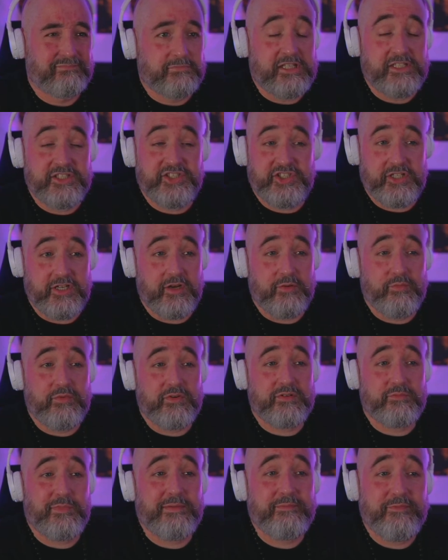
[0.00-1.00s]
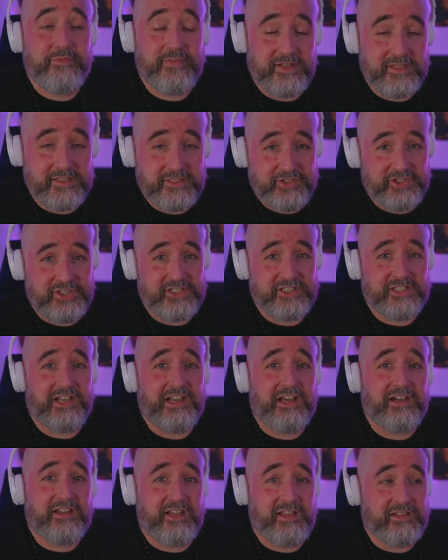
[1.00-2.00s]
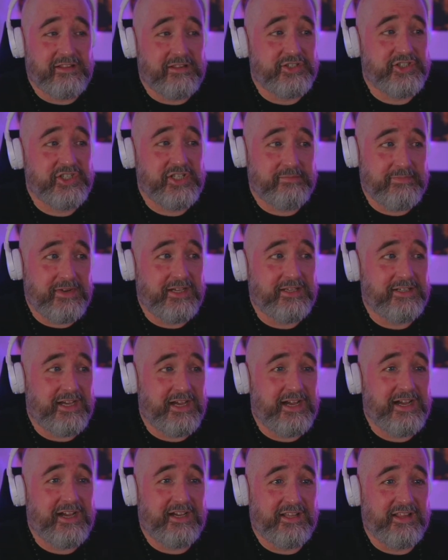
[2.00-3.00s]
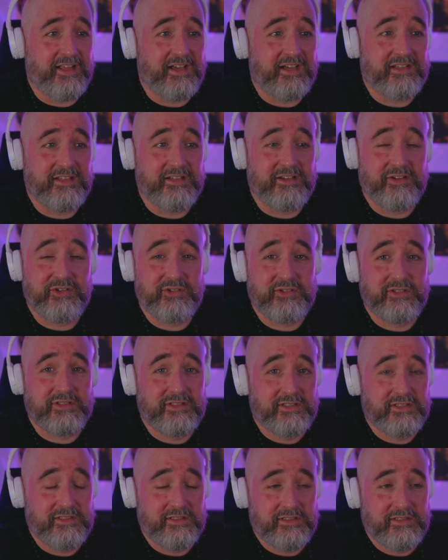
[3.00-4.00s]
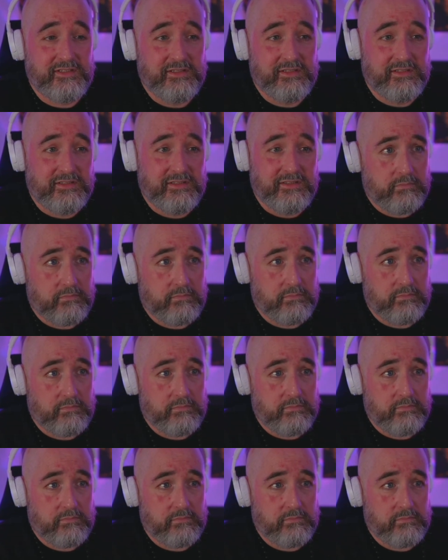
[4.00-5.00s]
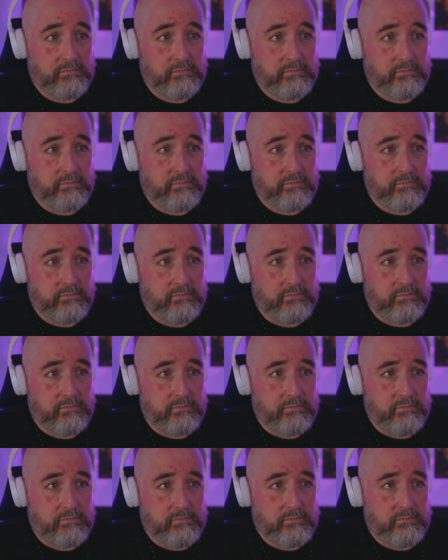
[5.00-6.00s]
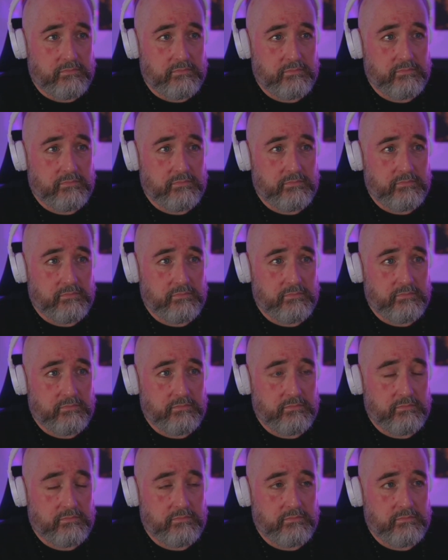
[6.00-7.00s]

This, you know what? One thing, she's lucky that she made it out of that. You know. We hear you looking for Candyman, bitch. Step back.